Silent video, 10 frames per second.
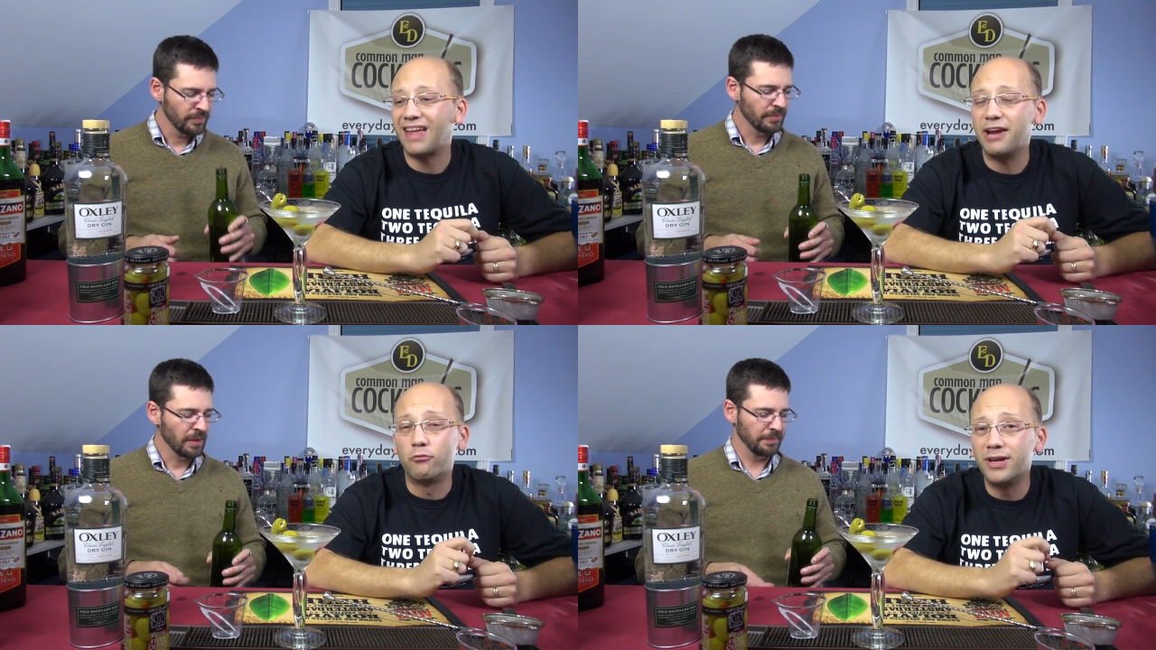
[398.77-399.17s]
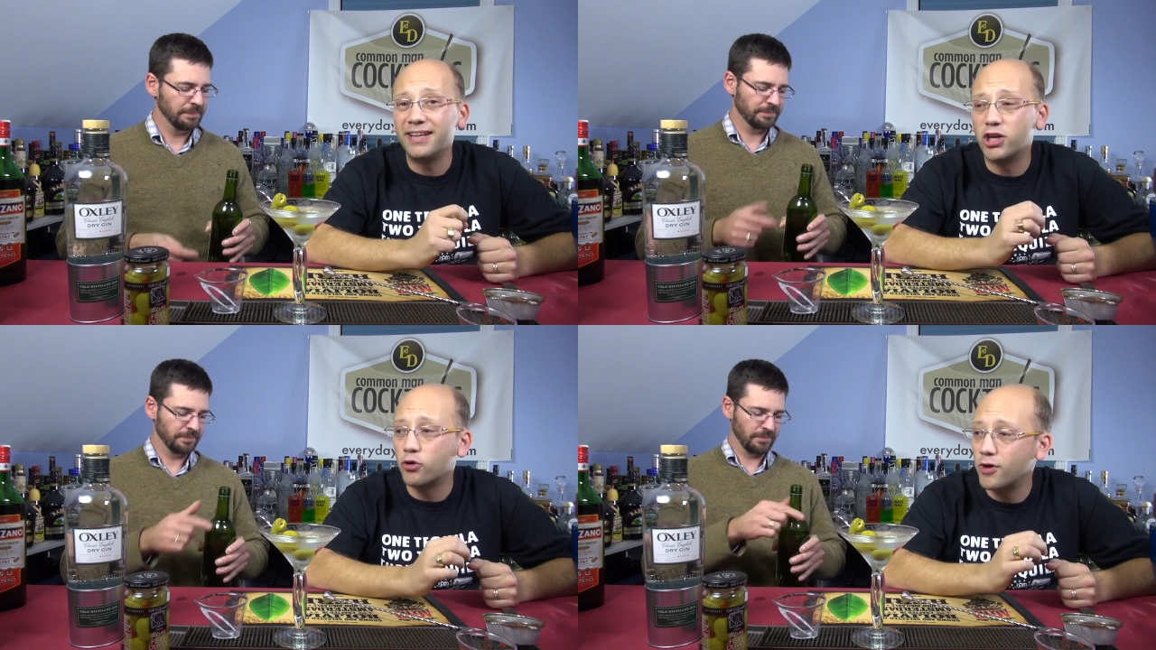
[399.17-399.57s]
Speaker 1: a
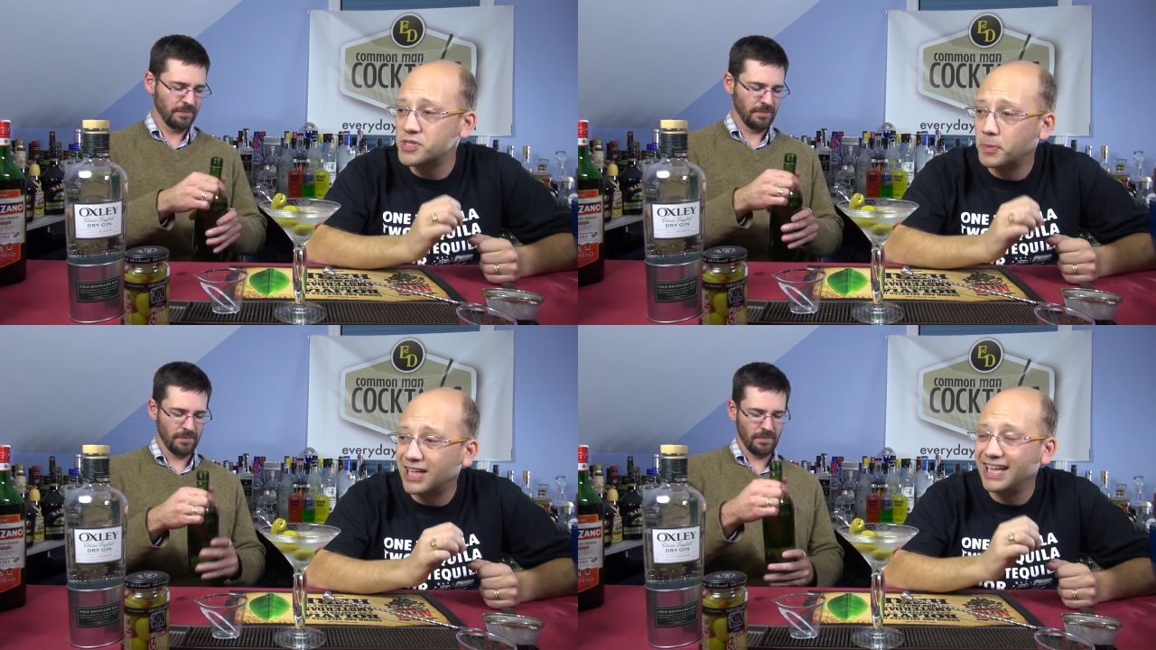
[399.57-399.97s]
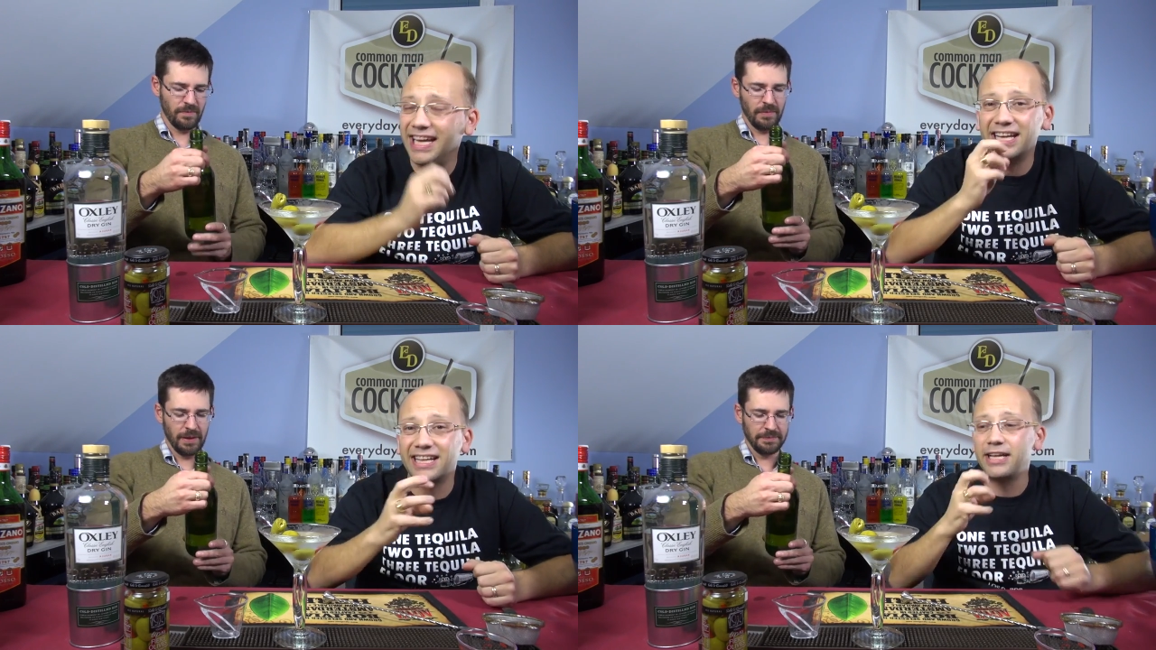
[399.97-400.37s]
really crisp,
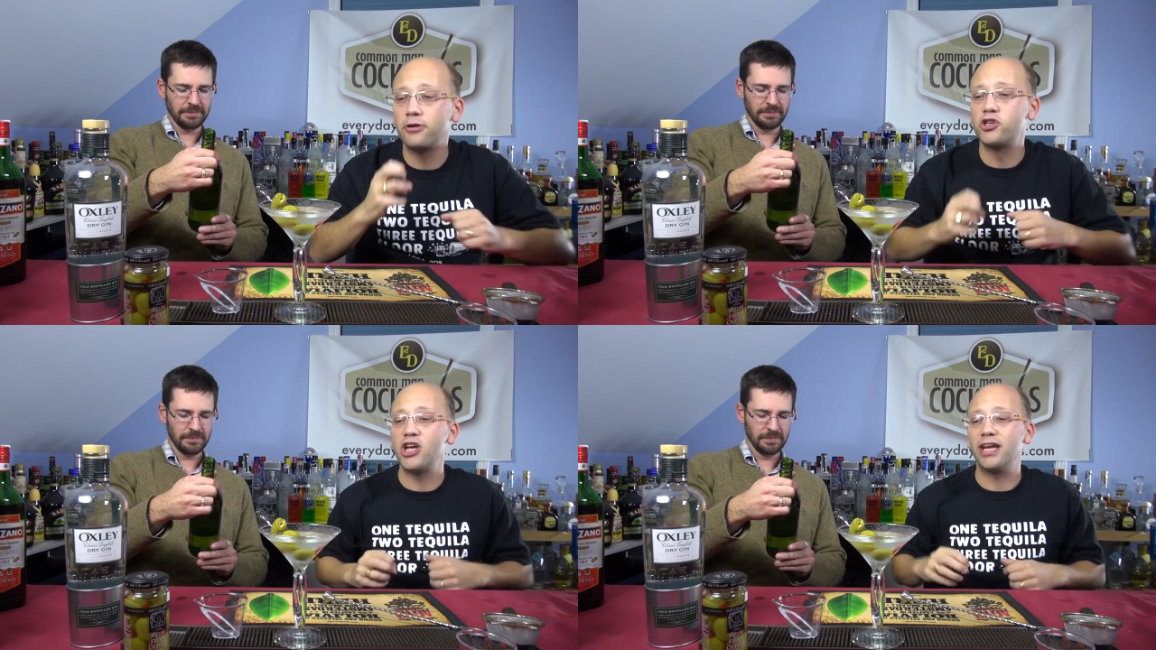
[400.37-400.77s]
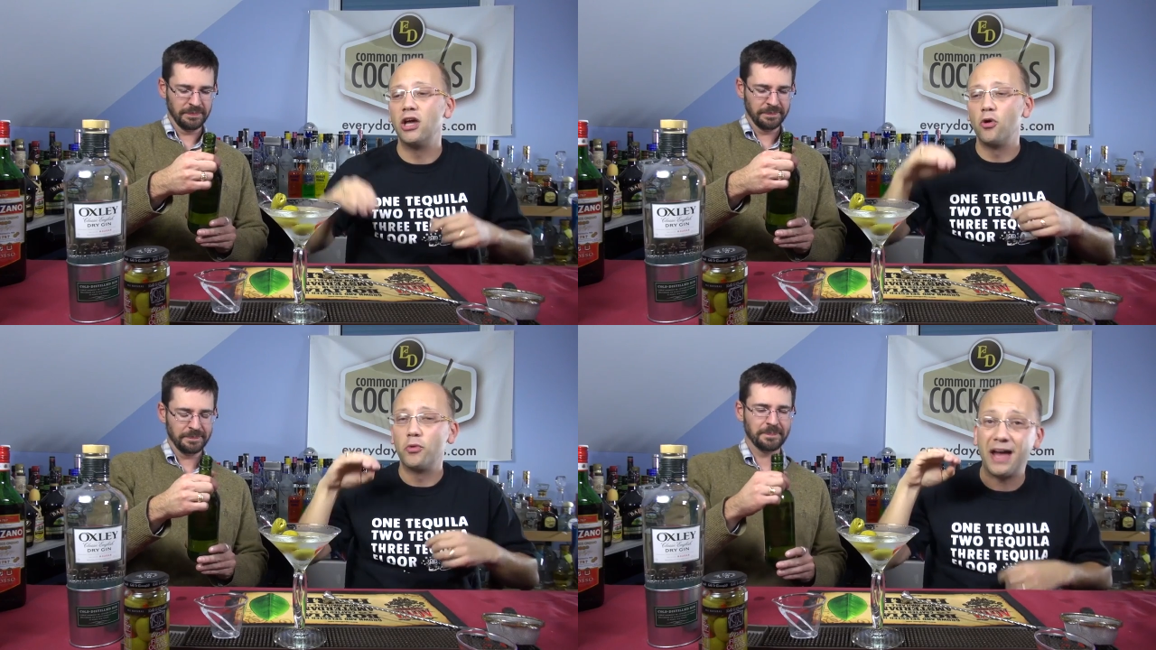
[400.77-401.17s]
clean, clear
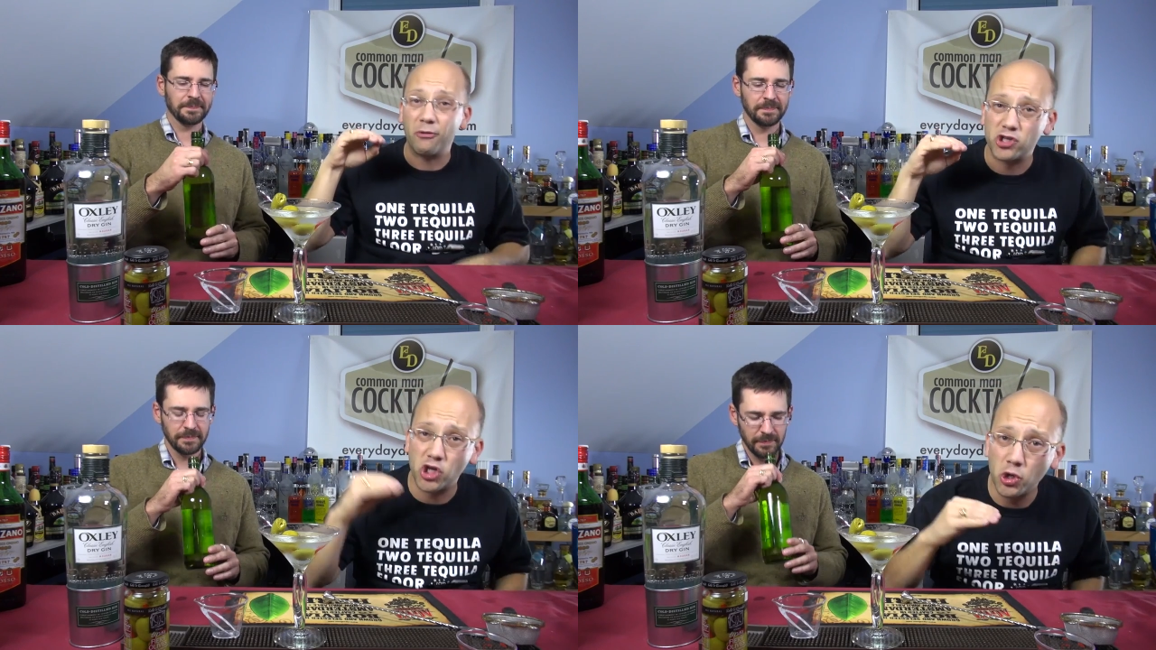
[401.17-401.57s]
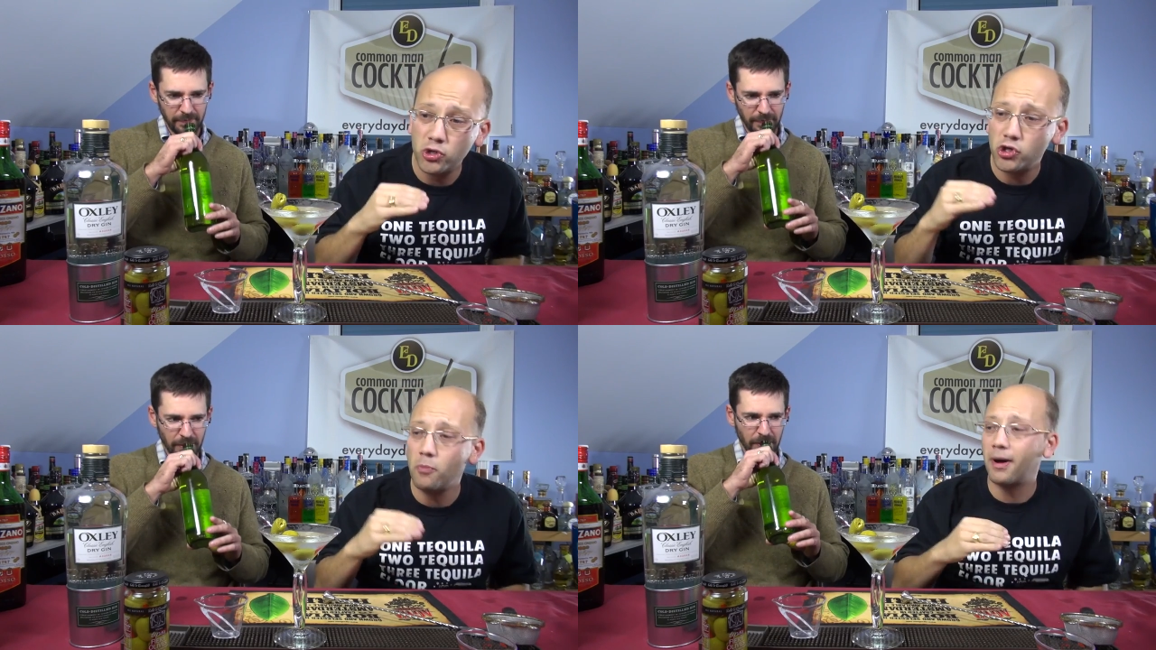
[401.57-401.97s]
gin without
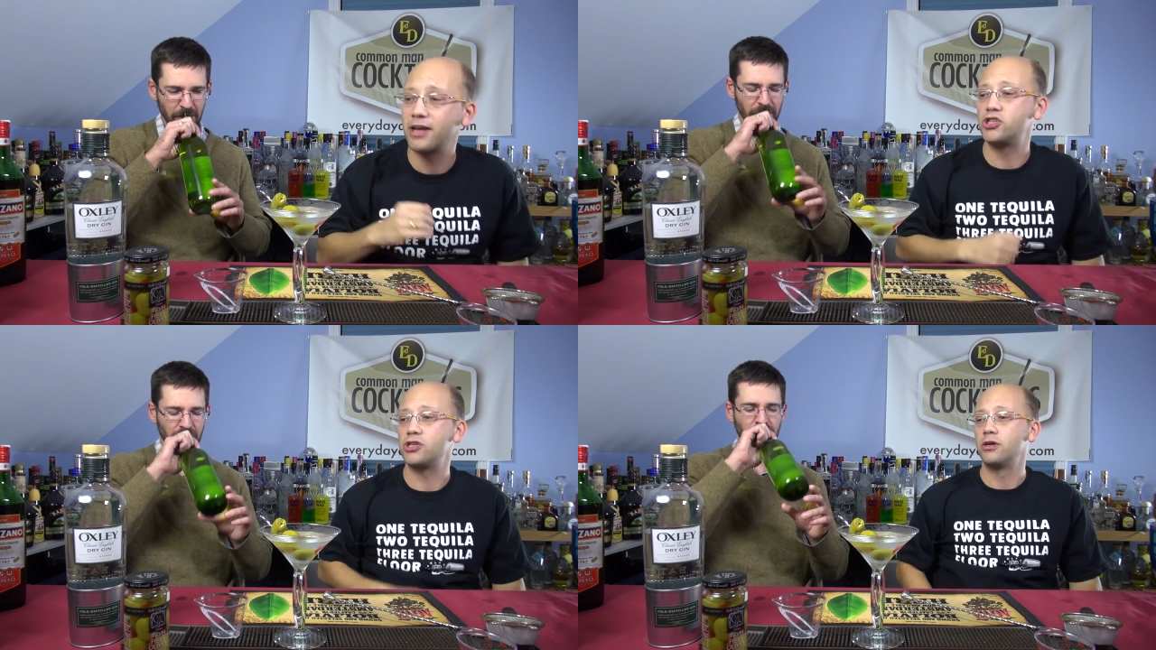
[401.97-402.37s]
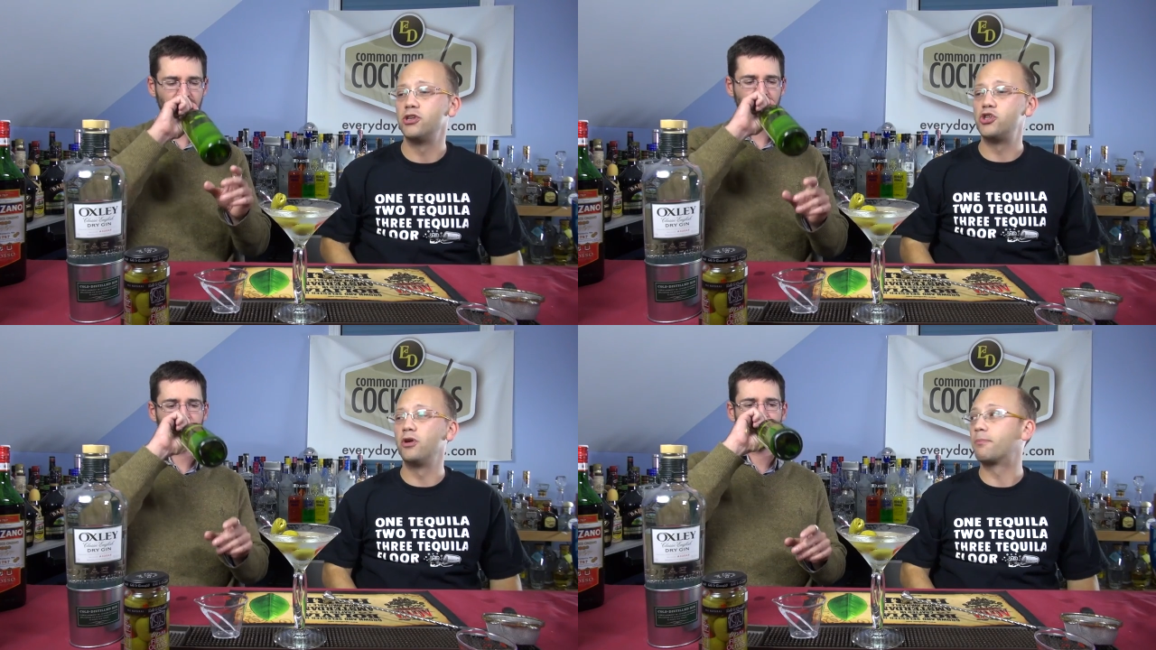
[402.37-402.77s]
too, too much
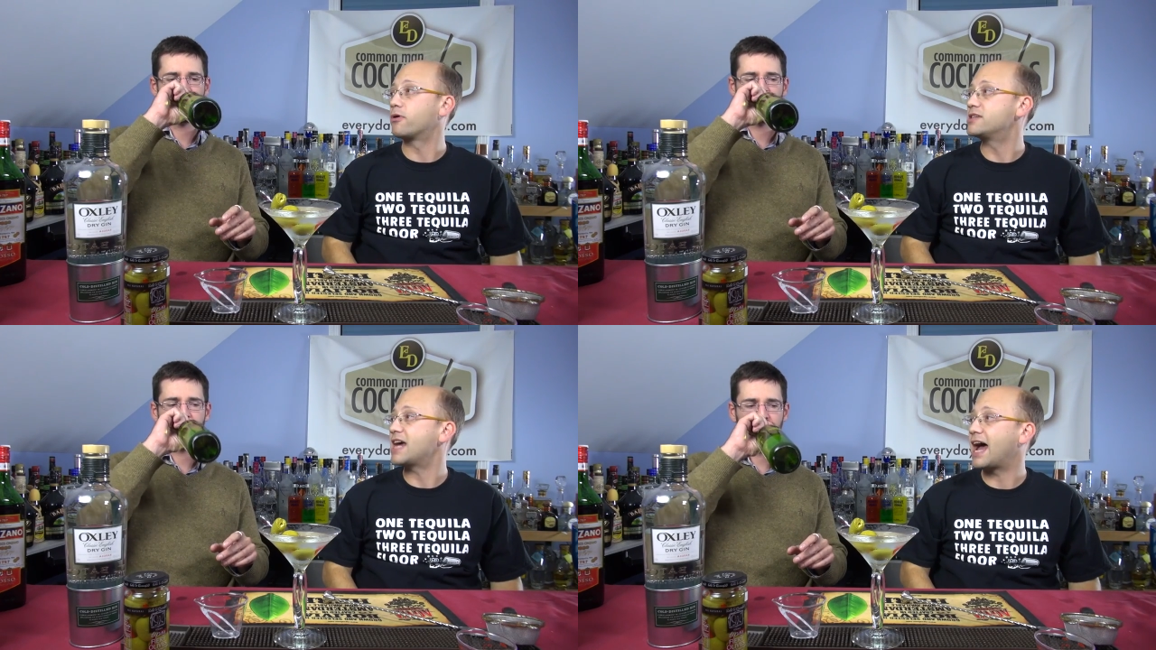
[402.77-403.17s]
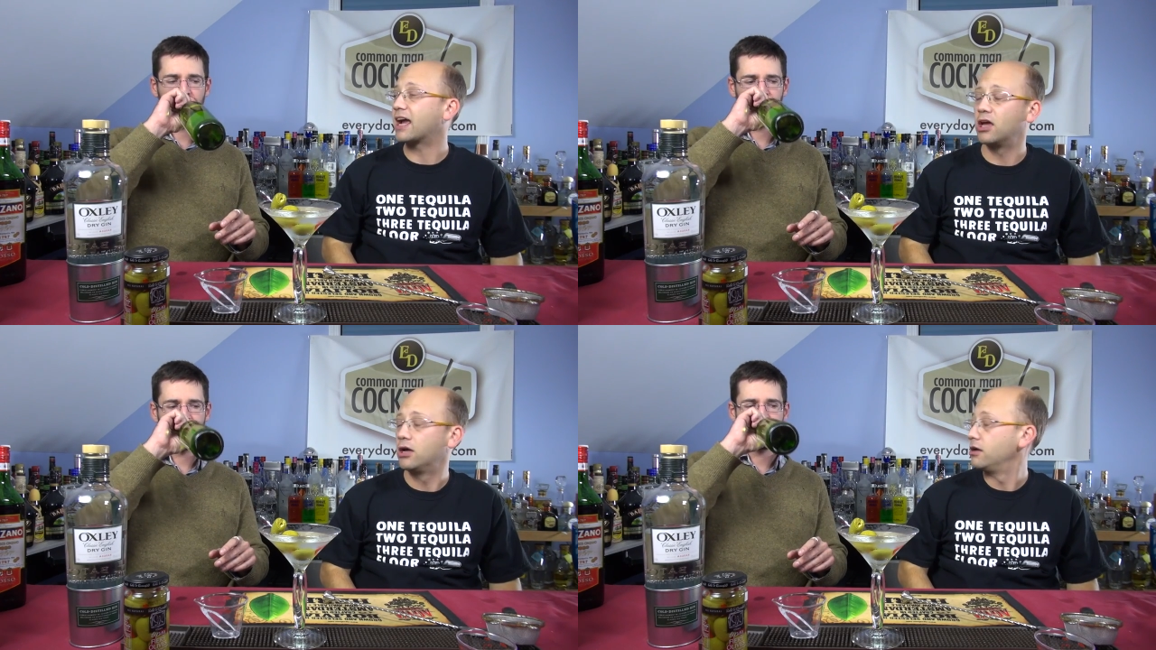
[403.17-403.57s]
juniper
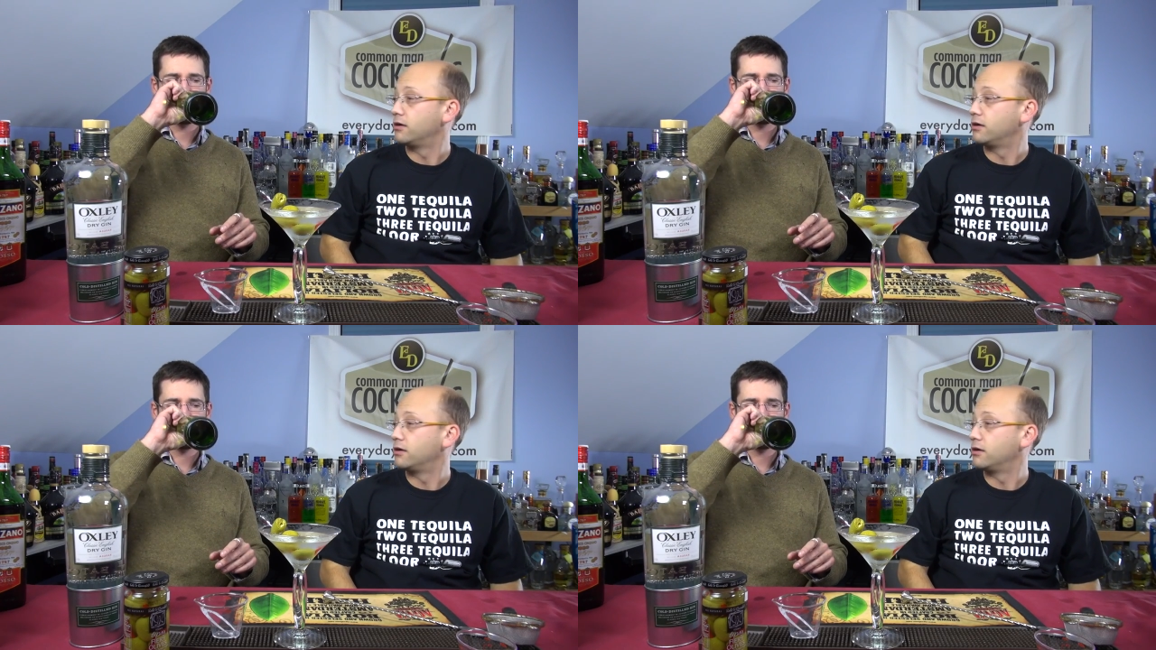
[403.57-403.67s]
attack.